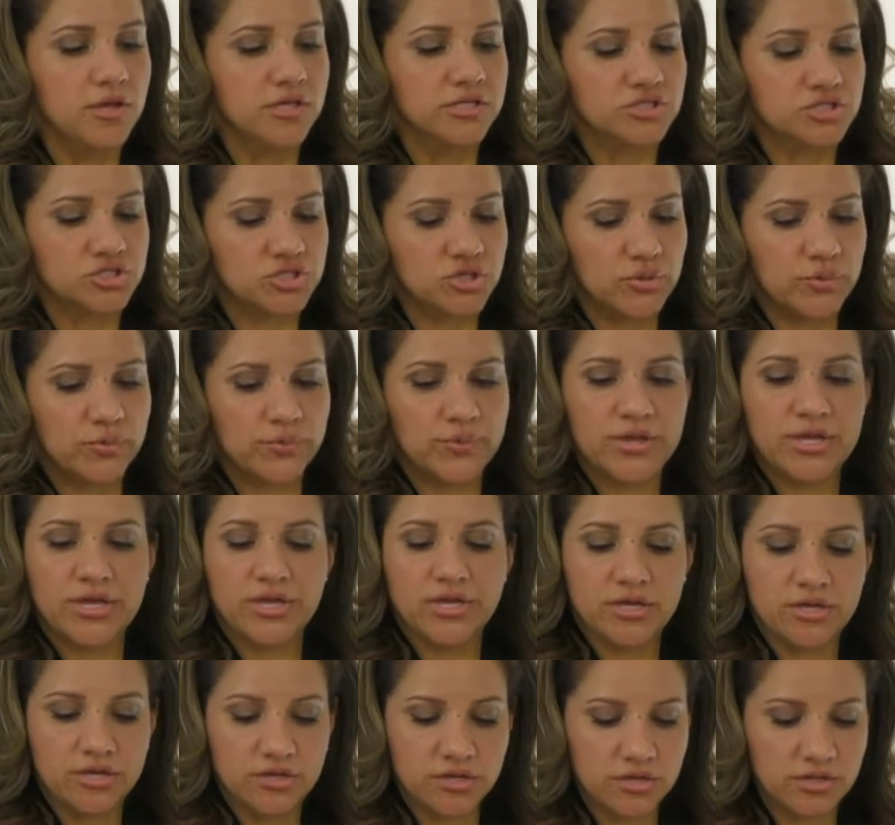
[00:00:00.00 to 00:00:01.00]
So
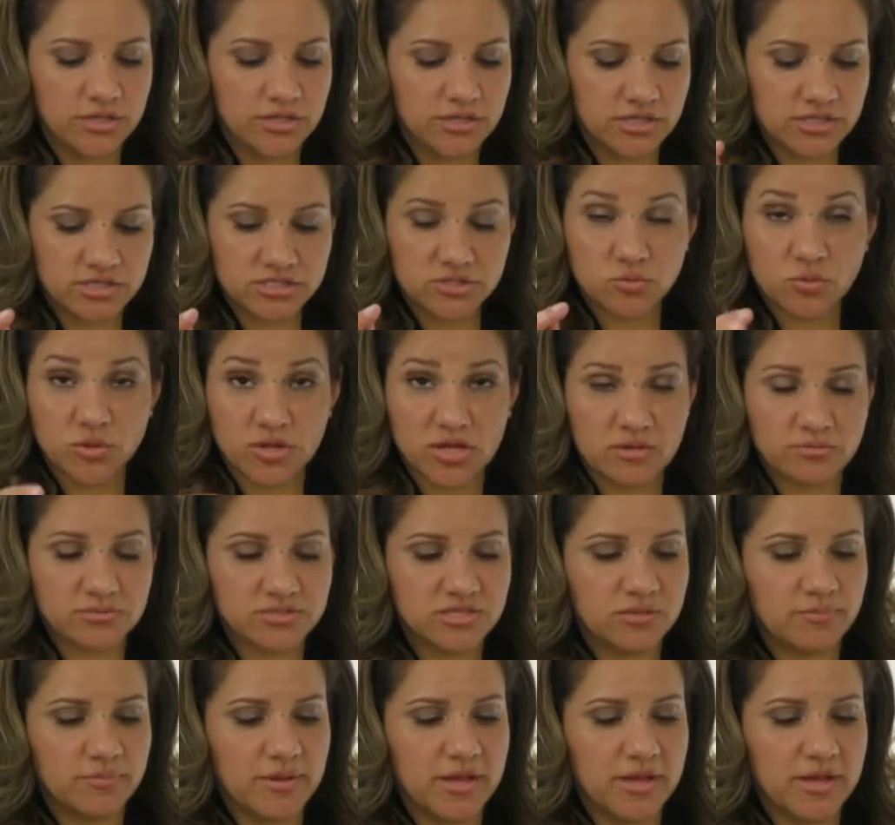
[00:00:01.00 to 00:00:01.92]
this is what comes in the